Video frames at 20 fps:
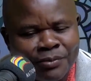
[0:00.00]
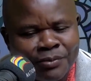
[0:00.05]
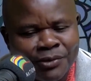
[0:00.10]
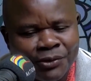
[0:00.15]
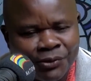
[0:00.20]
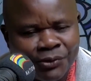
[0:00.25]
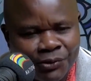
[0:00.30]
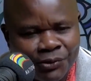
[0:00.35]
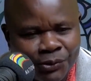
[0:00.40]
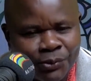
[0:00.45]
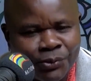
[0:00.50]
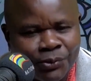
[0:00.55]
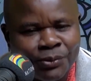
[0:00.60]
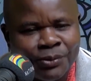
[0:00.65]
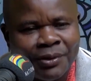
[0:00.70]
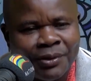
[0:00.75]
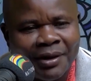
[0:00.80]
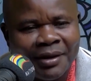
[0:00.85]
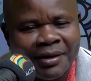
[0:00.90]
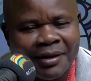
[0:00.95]
to
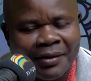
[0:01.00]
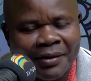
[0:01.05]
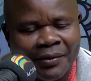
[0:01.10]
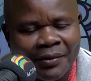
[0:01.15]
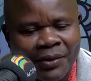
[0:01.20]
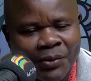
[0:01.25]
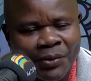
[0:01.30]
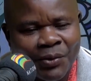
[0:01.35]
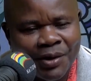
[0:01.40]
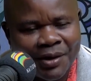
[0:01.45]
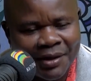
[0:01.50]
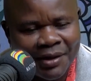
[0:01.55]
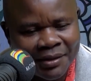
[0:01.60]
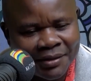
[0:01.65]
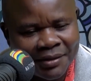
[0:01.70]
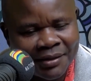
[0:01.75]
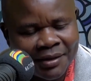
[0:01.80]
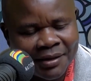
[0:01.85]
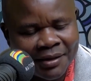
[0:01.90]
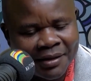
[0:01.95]
you and our
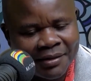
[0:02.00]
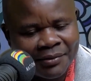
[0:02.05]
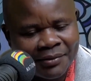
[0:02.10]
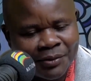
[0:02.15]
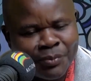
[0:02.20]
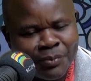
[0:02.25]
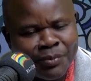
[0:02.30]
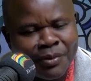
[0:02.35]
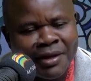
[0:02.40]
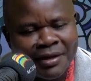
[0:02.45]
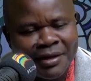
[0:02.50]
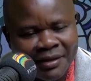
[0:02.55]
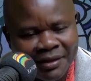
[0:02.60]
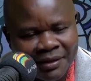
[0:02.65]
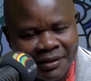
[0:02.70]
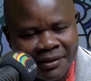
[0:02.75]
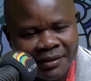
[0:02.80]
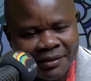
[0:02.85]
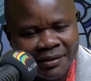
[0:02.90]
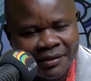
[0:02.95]
audience that your money
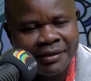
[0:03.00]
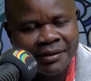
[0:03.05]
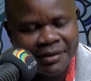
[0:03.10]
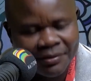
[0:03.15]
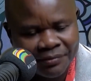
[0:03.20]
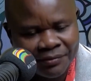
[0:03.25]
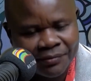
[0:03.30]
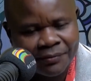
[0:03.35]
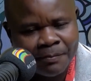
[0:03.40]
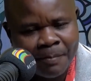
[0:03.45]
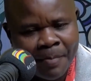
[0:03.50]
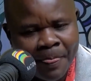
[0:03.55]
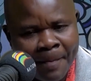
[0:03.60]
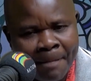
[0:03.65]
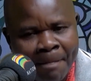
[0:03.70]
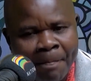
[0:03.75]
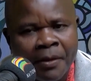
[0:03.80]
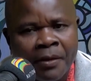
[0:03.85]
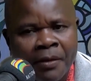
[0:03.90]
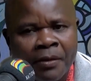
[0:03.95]
is safe.
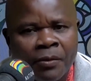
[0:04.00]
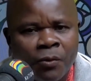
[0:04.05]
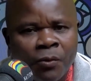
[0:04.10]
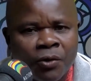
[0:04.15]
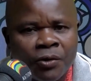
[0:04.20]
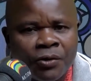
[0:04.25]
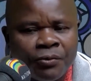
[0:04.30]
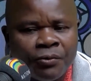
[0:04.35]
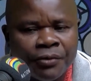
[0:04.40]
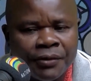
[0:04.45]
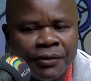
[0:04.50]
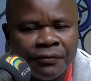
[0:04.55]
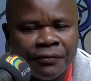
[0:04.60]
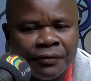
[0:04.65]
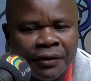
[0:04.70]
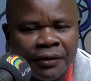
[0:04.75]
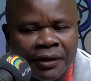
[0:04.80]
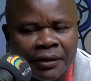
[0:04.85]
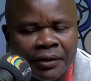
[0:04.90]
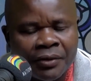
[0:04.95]
What we've
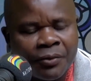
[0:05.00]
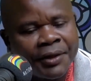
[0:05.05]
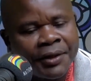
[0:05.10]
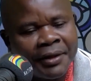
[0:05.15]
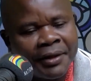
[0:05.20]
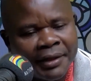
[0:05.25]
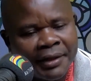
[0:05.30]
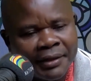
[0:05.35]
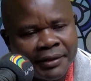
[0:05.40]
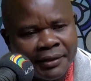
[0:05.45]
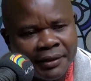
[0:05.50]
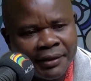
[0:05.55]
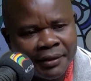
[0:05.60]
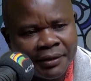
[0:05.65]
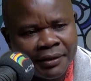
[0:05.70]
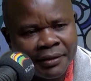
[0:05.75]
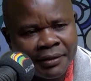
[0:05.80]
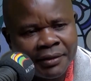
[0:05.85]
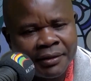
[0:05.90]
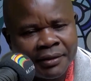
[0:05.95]
witnessed
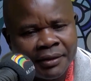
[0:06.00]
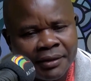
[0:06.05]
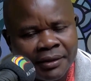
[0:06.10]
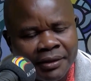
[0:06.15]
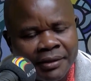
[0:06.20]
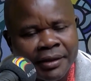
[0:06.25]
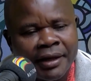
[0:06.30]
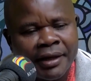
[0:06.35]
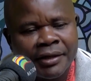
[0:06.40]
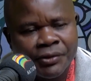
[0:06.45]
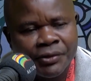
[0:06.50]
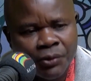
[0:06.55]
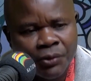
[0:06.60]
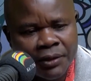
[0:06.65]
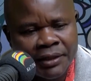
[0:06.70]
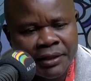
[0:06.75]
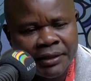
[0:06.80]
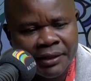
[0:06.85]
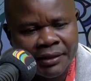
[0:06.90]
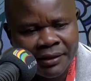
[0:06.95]
is an
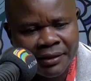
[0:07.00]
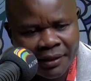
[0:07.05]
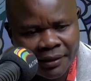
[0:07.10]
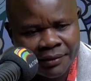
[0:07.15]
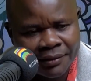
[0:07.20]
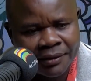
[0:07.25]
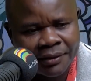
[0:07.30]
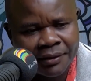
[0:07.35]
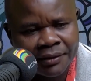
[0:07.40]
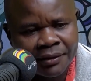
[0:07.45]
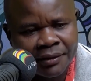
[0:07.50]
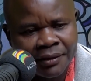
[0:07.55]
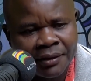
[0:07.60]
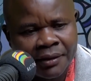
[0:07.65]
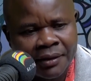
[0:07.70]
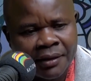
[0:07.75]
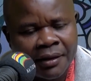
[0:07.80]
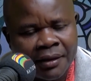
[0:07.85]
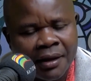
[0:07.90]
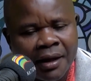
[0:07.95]
isolated case
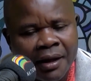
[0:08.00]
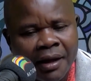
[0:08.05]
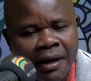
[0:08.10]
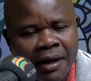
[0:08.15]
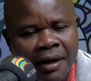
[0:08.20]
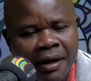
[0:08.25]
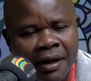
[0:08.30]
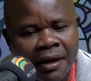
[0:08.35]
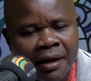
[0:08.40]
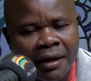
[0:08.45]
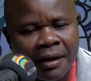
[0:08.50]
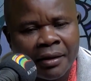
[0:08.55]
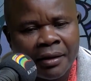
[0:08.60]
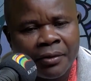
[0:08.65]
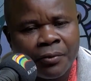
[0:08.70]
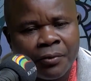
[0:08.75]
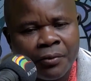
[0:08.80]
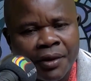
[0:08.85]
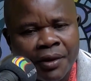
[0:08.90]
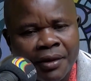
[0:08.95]

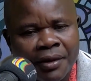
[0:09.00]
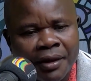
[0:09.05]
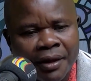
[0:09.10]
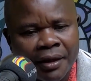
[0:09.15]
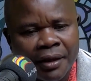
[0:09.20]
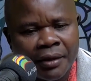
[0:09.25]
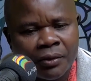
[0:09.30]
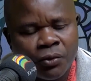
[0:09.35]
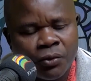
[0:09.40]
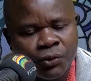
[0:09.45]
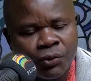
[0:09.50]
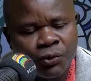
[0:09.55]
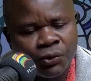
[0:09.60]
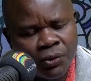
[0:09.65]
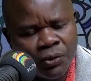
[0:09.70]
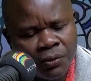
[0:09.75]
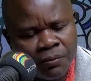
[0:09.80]
with Kuscco.